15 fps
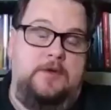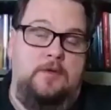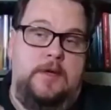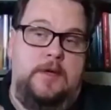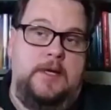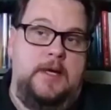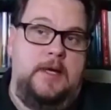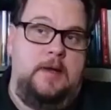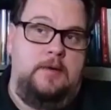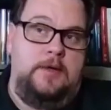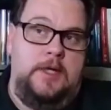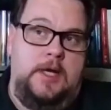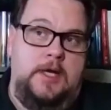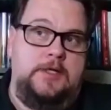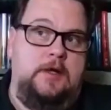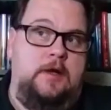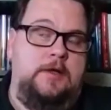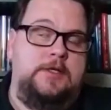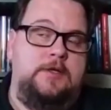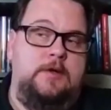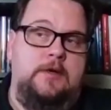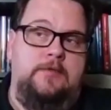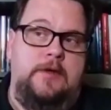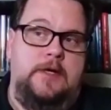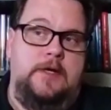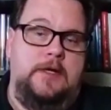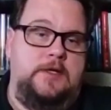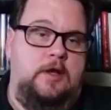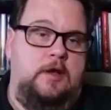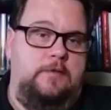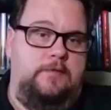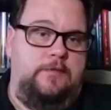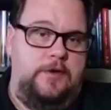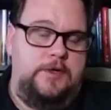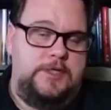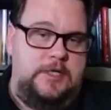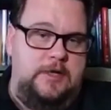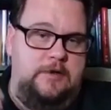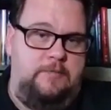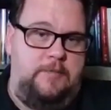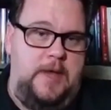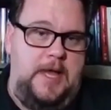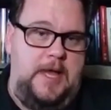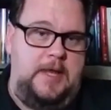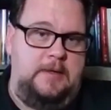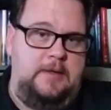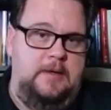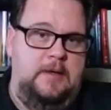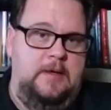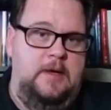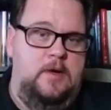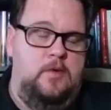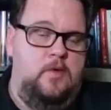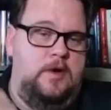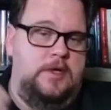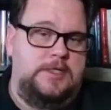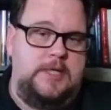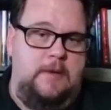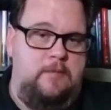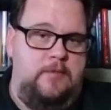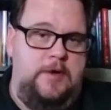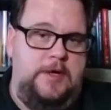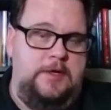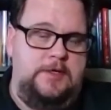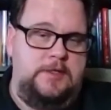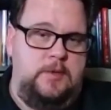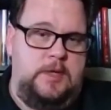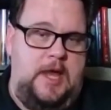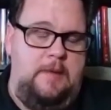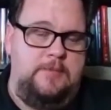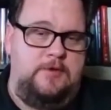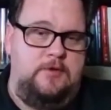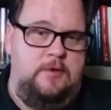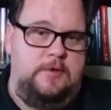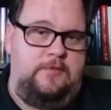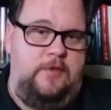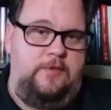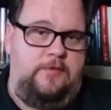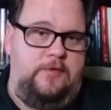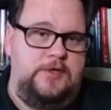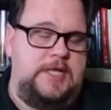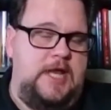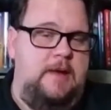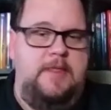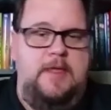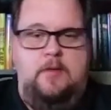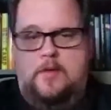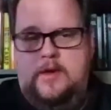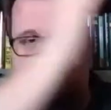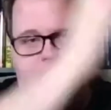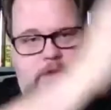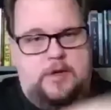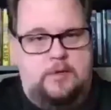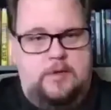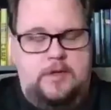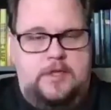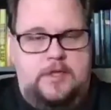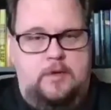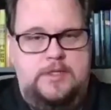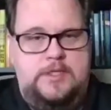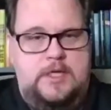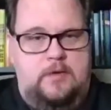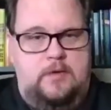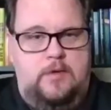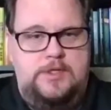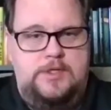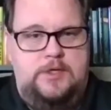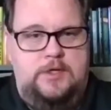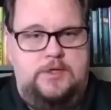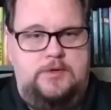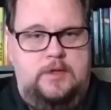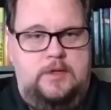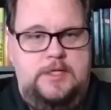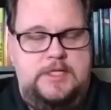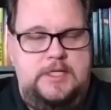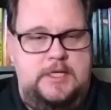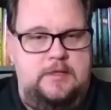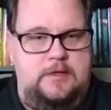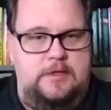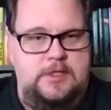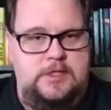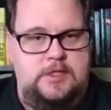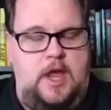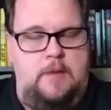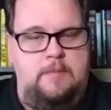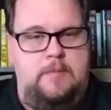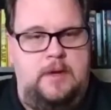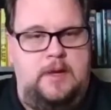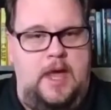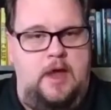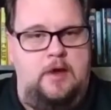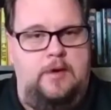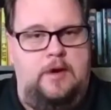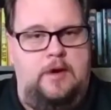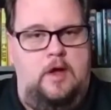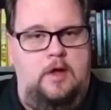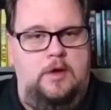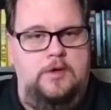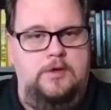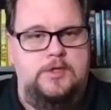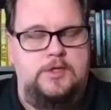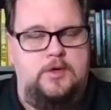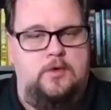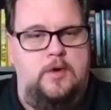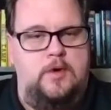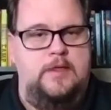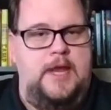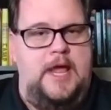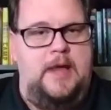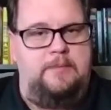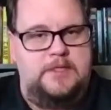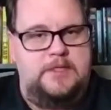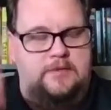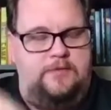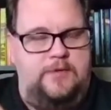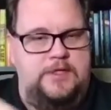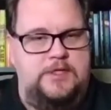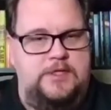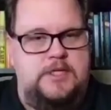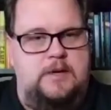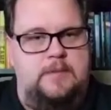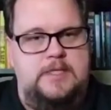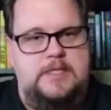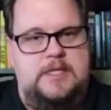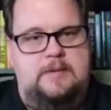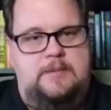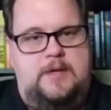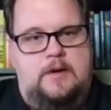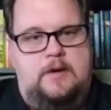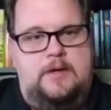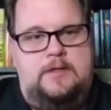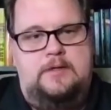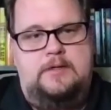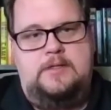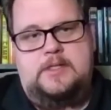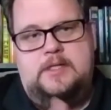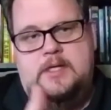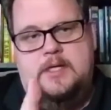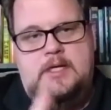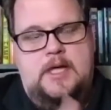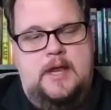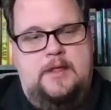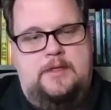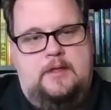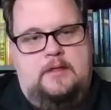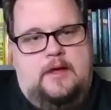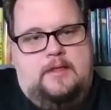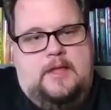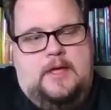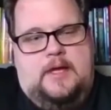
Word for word: doing a young adult or even an adult version of Bat, where some readers would come to it for the first time and they wouldn't even know that there was an original trilogy and they're just come encountering an all new story that happens to feature some of the same characters. Anything I never like